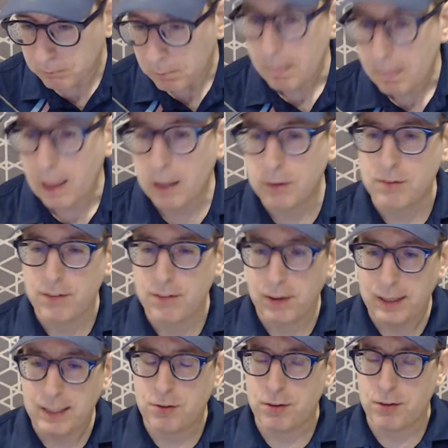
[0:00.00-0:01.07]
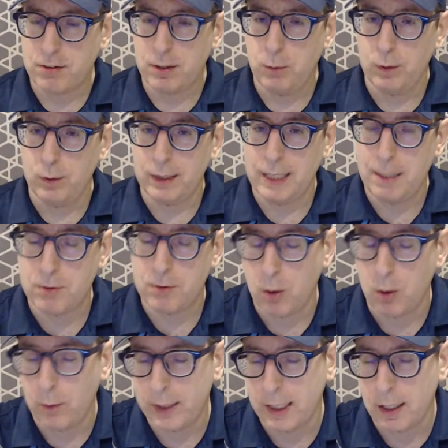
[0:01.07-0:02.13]
There's a very interesting one keeps
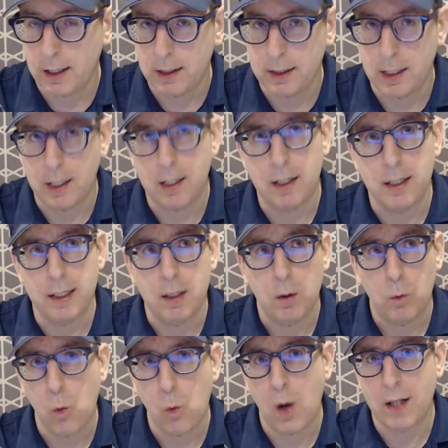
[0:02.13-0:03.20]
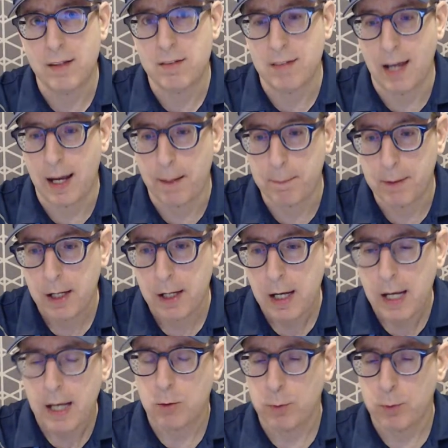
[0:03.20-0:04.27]
going on WhatsApp.
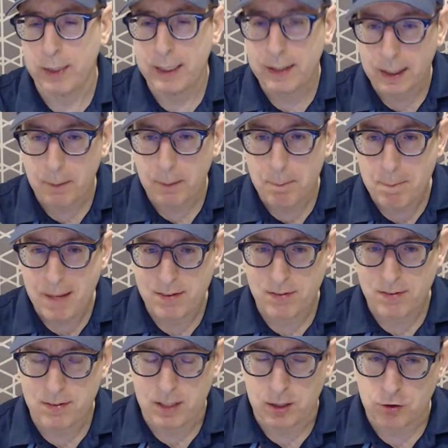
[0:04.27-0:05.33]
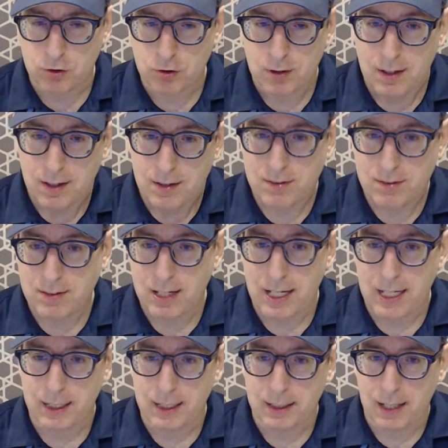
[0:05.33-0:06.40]
It's where you get a message
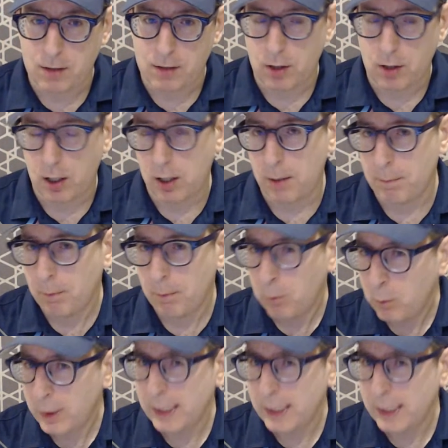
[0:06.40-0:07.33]
saying that we're